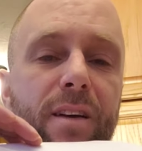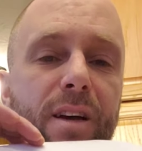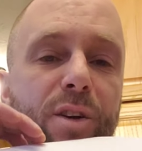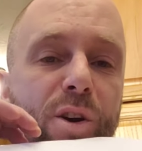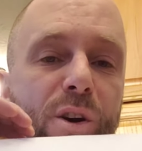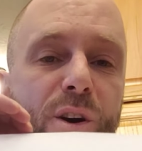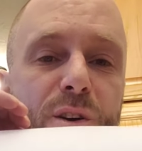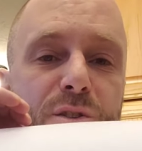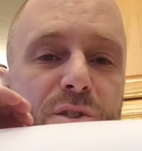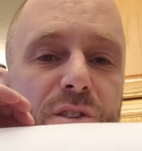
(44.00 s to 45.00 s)

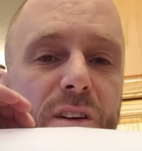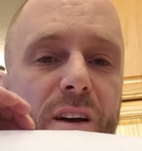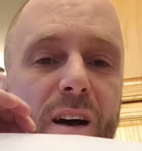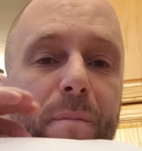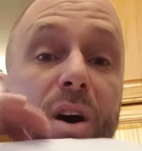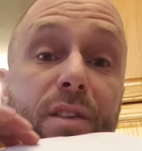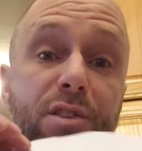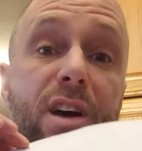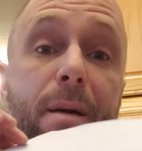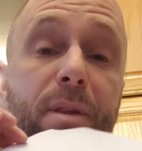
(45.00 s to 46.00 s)
occurs um, on the
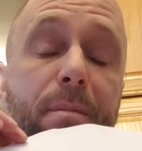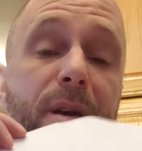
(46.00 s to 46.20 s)
top of the